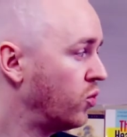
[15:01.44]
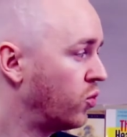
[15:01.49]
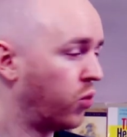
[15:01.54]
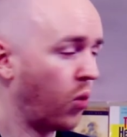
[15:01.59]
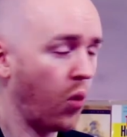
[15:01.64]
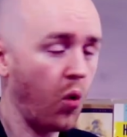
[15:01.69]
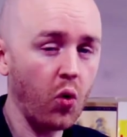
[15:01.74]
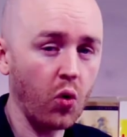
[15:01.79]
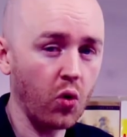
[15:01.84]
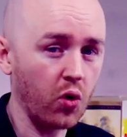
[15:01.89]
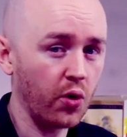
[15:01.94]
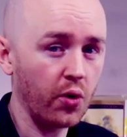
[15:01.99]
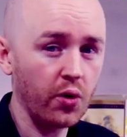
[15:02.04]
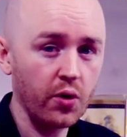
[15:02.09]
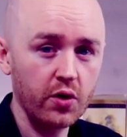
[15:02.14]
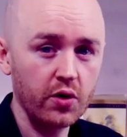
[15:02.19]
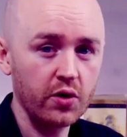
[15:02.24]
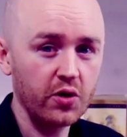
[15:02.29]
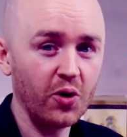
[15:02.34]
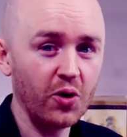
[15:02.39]
war
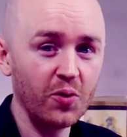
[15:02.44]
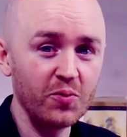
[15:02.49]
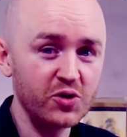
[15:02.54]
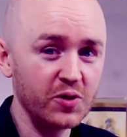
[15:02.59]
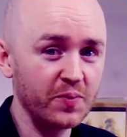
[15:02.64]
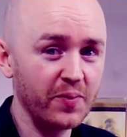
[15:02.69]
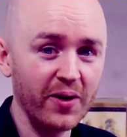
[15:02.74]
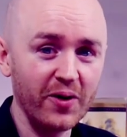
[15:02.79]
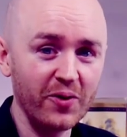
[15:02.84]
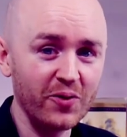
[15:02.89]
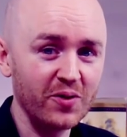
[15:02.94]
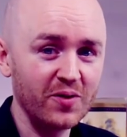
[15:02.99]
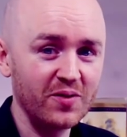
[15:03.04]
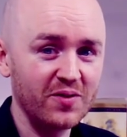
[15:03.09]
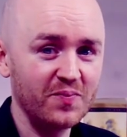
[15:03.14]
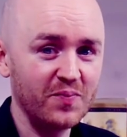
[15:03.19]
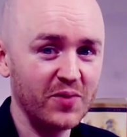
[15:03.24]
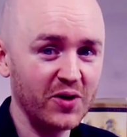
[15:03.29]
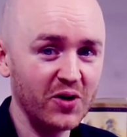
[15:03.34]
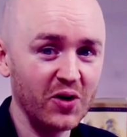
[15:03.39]
comes about
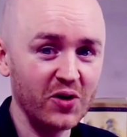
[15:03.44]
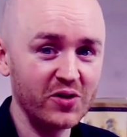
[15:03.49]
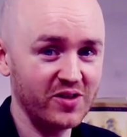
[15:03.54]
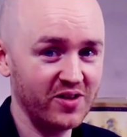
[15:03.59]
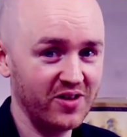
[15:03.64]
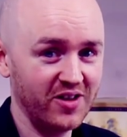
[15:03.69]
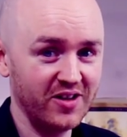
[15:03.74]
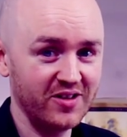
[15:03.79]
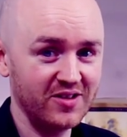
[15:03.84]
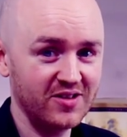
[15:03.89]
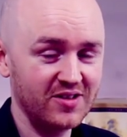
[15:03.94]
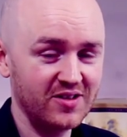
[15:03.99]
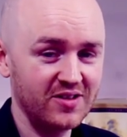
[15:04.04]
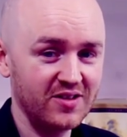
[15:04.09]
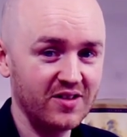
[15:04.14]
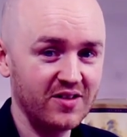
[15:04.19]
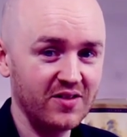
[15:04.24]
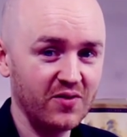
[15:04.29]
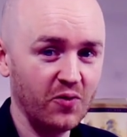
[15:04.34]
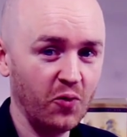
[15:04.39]
because of this.
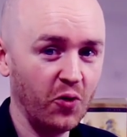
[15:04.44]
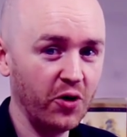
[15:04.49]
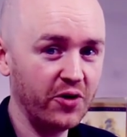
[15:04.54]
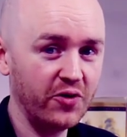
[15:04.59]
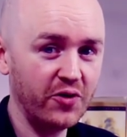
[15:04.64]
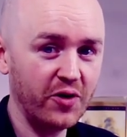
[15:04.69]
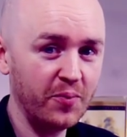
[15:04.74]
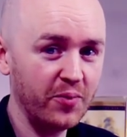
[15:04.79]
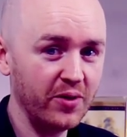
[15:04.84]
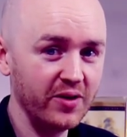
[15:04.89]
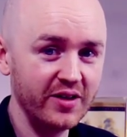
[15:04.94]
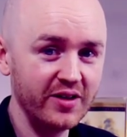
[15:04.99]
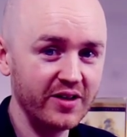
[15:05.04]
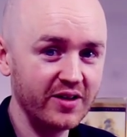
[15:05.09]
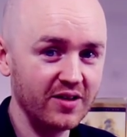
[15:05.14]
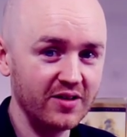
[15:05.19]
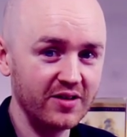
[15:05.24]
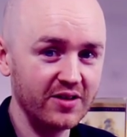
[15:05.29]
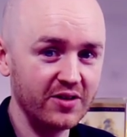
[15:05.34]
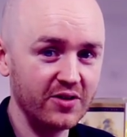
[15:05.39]
What are our
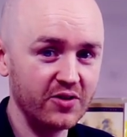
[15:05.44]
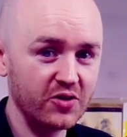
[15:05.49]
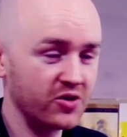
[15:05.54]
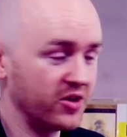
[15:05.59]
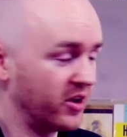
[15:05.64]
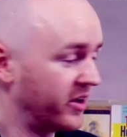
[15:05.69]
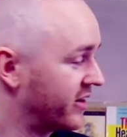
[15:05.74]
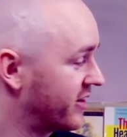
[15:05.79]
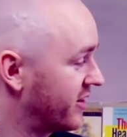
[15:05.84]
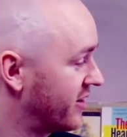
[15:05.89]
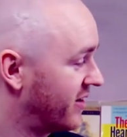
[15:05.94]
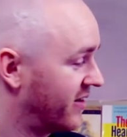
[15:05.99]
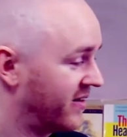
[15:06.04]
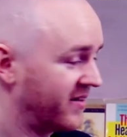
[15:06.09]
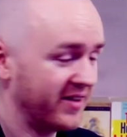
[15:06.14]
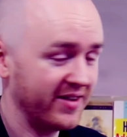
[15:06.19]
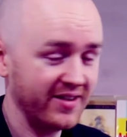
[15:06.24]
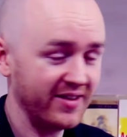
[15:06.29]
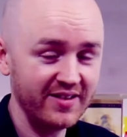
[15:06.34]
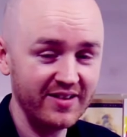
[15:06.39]
political leaders like?
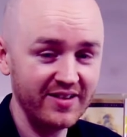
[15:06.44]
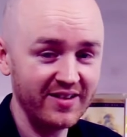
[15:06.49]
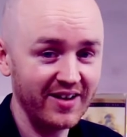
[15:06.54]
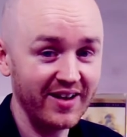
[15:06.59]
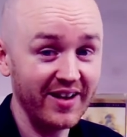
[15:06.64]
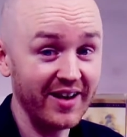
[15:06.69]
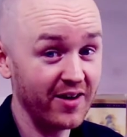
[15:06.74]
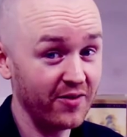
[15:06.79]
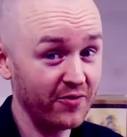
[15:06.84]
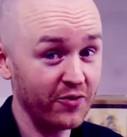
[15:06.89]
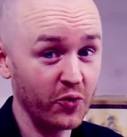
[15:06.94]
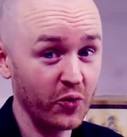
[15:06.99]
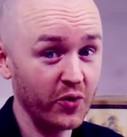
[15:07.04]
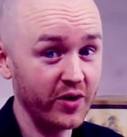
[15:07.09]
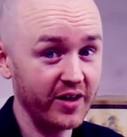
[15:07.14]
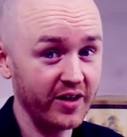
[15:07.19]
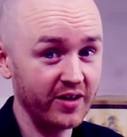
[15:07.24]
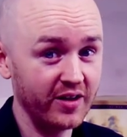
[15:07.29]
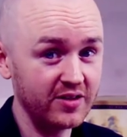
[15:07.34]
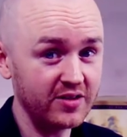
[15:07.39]

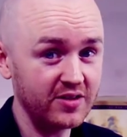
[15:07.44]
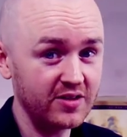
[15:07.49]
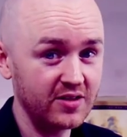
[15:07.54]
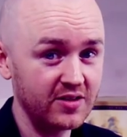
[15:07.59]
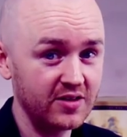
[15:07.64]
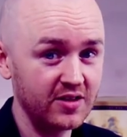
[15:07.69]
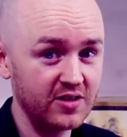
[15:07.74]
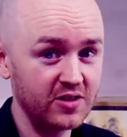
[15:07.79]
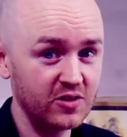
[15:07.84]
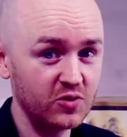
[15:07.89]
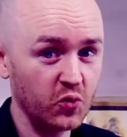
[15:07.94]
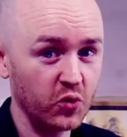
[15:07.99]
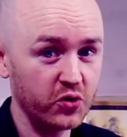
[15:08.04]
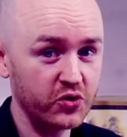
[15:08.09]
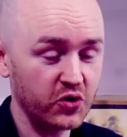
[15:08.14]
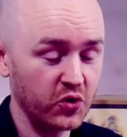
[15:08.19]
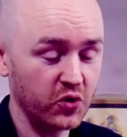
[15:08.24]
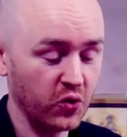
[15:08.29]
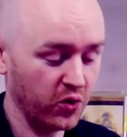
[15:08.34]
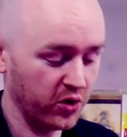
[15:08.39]
Everyone else. This is
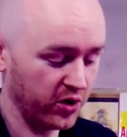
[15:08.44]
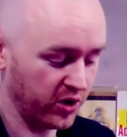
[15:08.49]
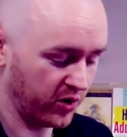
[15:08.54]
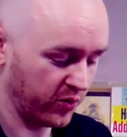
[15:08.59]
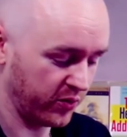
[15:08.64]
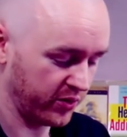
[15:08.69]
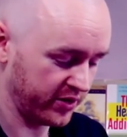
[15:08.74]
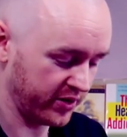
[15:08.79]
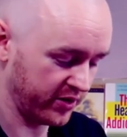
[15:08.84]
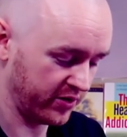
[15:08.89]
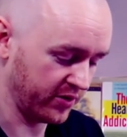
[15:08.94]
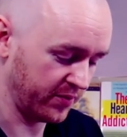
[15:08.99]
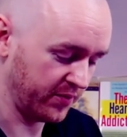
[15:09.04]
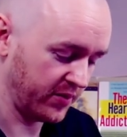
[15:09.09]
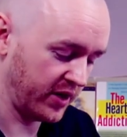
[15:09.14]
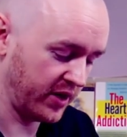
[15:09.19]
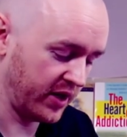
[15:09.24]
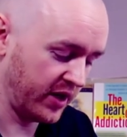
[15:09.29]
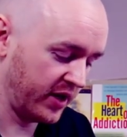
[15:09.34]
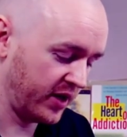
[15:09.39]
what's going on within them.
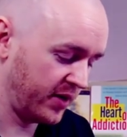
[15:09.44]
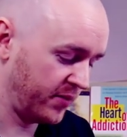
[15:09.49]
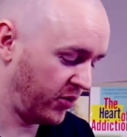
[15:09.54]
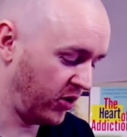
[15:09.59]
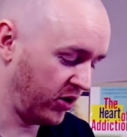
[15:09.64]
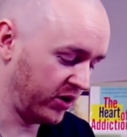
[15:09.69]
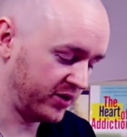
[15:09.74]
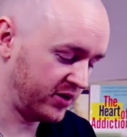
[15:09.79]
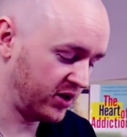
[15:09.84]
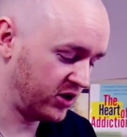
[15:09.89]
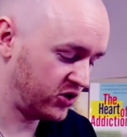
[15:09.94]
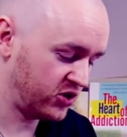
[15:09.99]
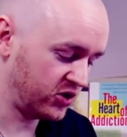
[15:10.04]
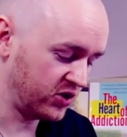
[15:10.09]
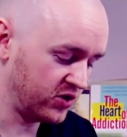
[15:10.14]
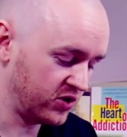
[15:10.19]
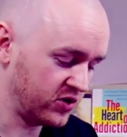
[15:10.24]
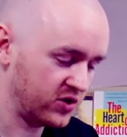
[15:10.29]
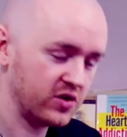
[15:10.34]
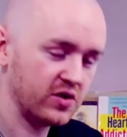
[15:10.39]

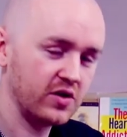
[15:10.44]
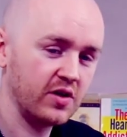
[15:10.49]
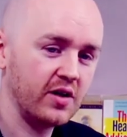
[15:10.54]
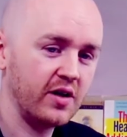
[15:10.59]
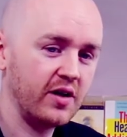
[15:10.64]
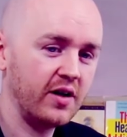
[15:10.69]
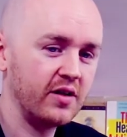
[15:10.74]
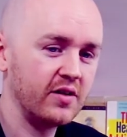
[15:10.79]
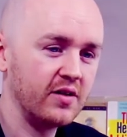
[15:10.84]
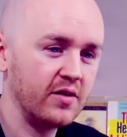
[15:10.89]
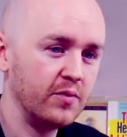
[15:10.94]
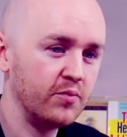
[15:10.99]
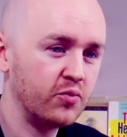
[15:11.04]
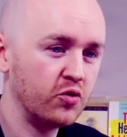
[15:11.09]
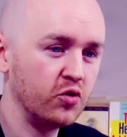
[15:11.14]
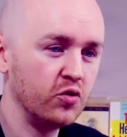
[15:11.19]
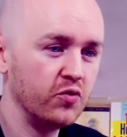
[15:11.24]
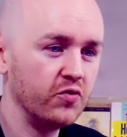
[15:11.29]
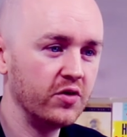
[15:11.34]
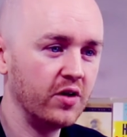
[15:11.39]
Politicians
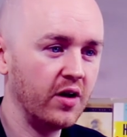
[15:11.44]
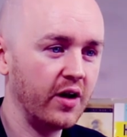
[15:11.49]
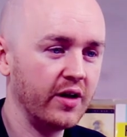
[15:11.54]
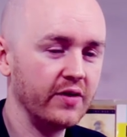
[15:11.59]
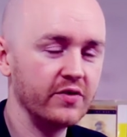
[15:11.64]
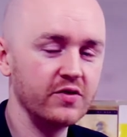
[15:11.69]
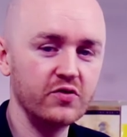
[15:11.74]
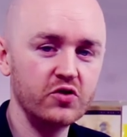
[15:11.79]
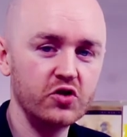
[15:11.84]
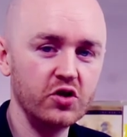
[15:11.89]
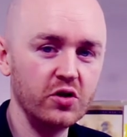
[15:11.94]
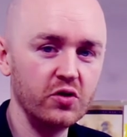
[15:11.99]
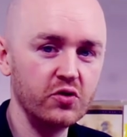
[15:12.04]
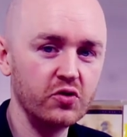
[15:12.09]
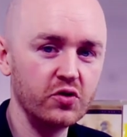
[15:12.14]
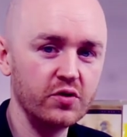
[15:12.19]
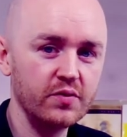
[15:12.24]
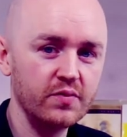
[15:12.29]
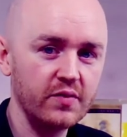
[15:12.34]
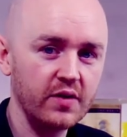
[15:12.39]
improving the lives of
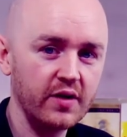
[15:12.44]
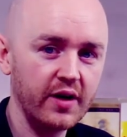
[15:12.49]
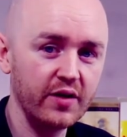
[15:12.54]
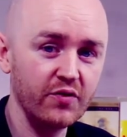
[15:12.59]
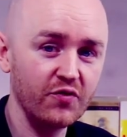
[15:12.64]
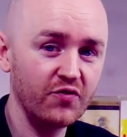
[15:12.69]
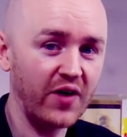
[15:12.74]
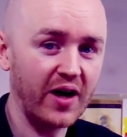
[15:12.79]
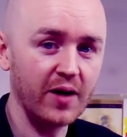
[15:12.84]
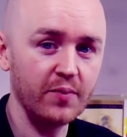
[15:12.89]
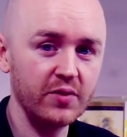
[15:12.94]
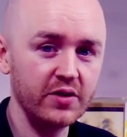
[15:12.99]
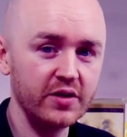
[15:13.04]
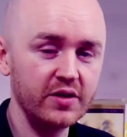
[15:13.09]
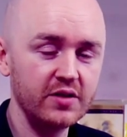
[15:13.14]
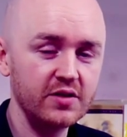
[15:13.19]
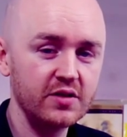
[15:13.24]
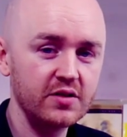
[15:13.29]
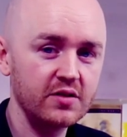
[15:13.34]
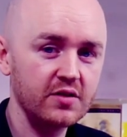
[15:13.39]
children and
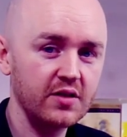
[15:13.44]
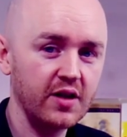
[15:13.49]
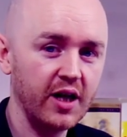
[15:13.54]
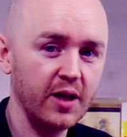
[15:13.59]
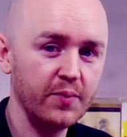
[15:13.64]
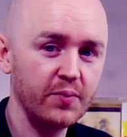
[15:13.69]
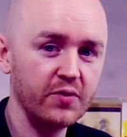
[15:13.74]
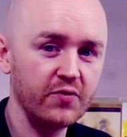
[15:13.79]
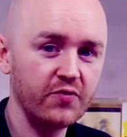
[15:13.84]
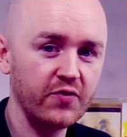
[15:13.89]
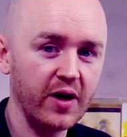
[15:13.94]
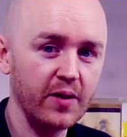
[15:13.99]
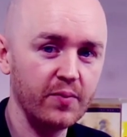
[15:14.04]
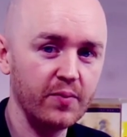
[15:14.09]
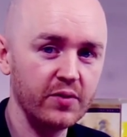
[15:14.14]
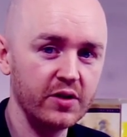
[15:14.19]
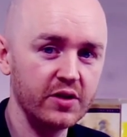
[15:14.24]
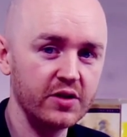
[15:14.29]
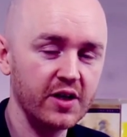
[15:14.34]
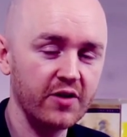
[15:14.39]
families, helping
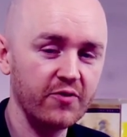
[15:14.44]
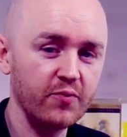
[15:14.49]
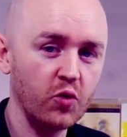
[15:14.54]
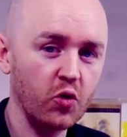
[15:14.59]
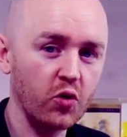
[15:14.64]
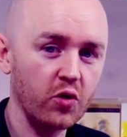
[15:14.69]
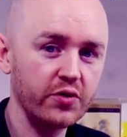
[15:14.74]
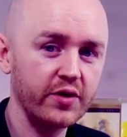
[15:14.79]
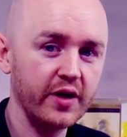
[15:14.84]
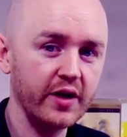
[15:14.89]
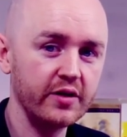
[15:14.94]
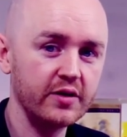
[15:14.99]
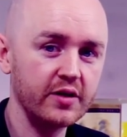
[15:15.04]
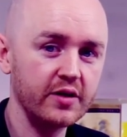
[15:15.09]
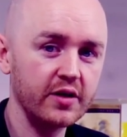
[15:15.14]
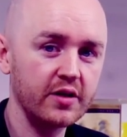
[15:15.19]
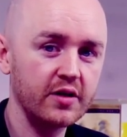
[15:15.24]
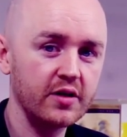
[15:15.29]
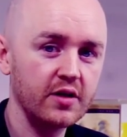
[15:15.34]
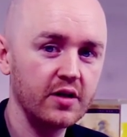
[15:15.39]
families have more
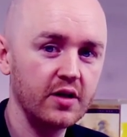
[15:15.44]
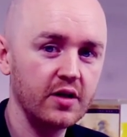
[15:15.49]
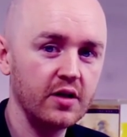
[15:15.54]
authentic,